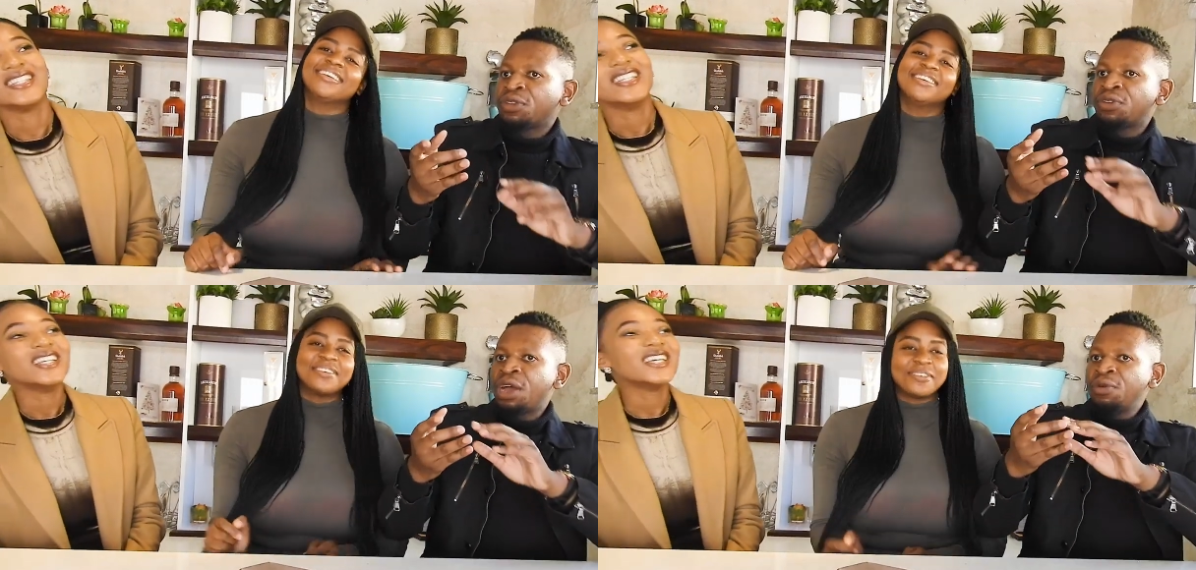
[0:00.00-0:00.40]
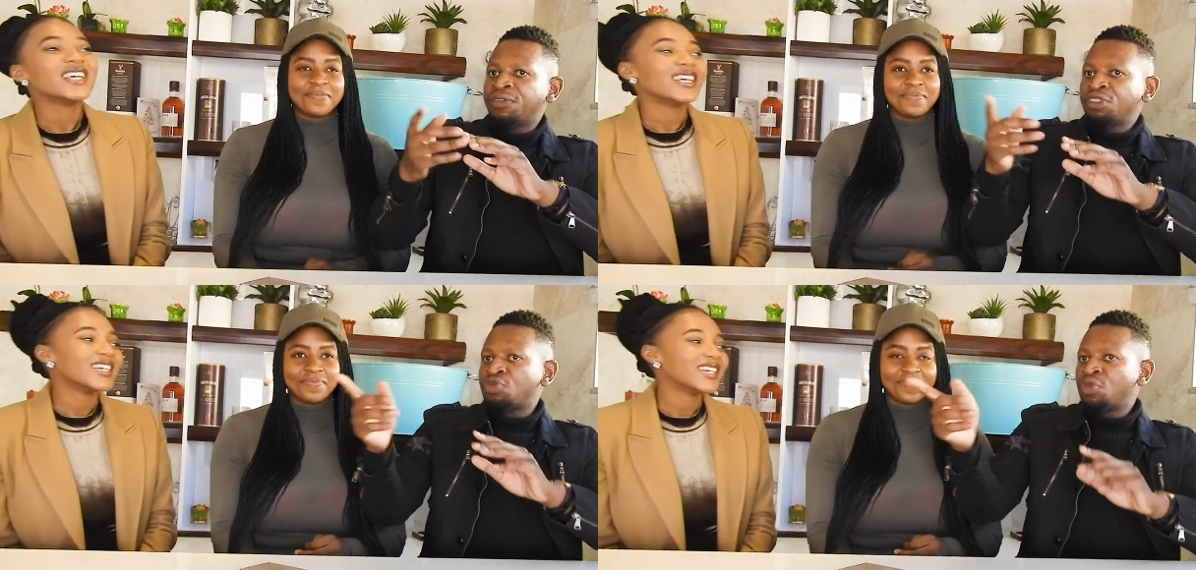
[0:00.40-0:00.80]
Speaker 1: So now
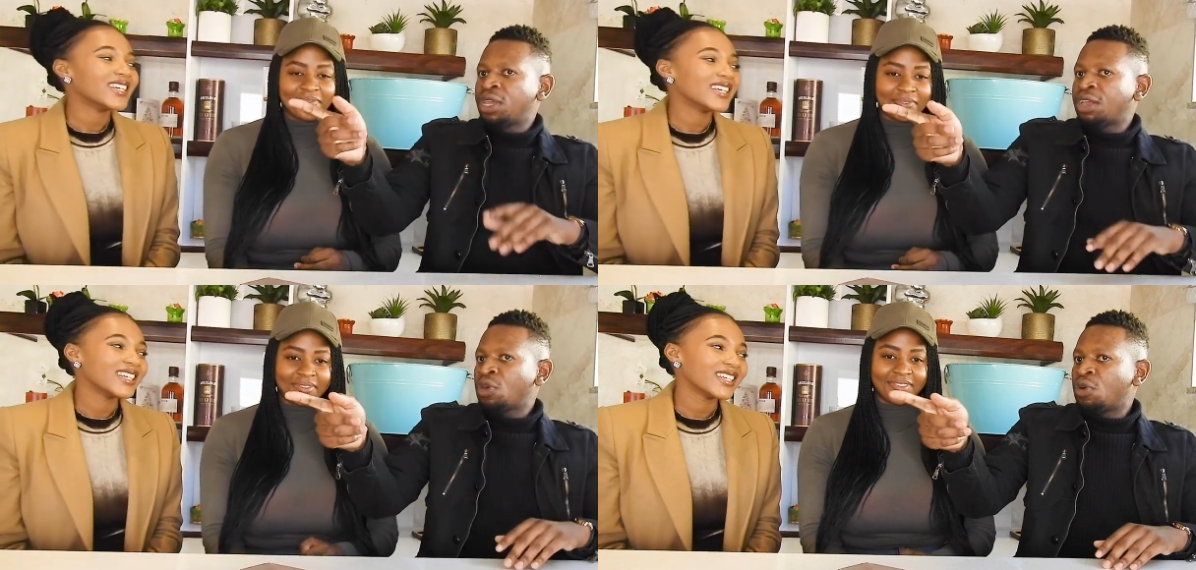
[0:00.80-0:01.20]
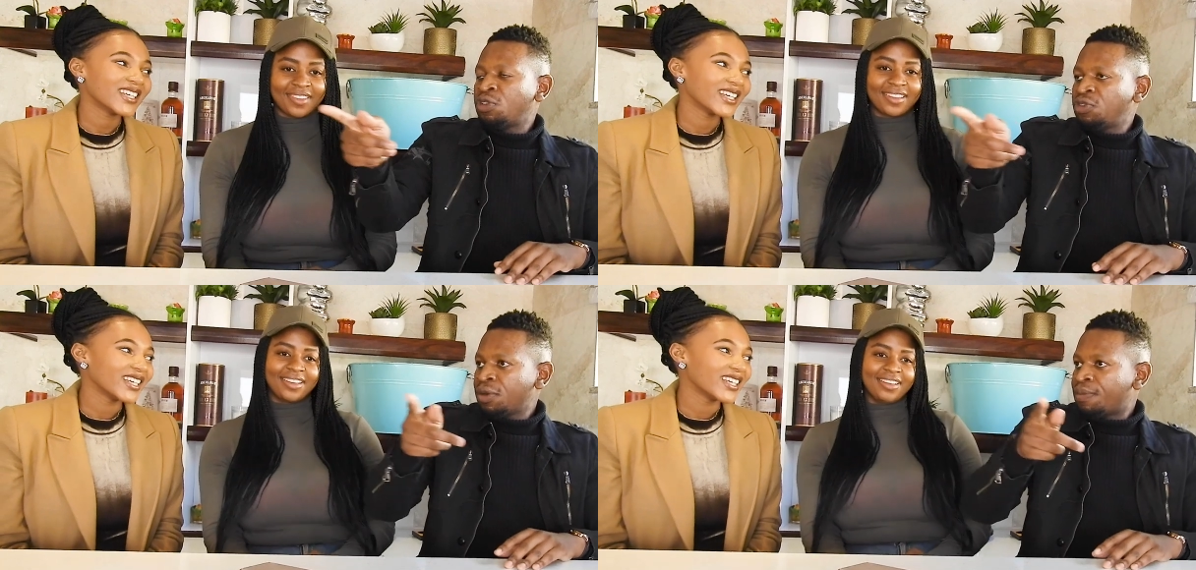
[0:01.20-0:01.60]
we've just ruled out the
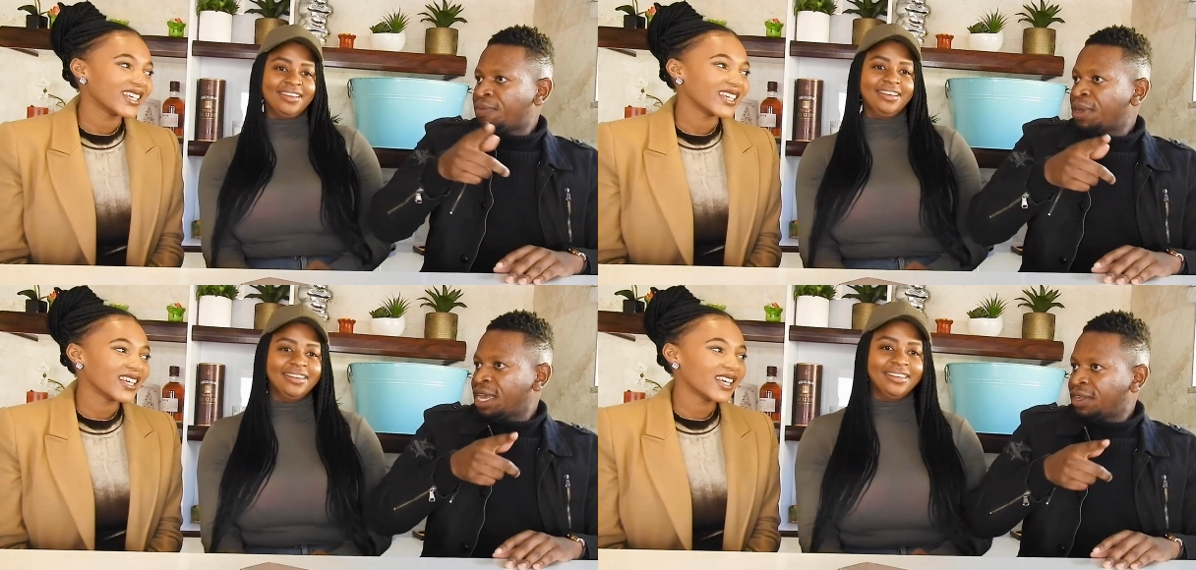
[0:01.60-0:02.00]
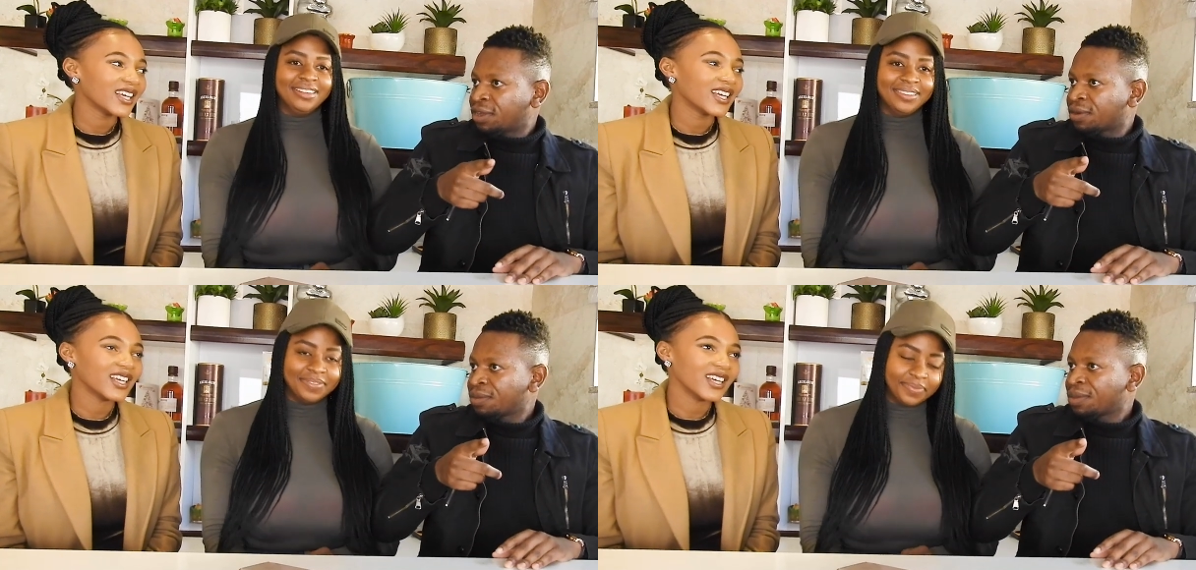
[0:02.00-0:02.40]
whole student population,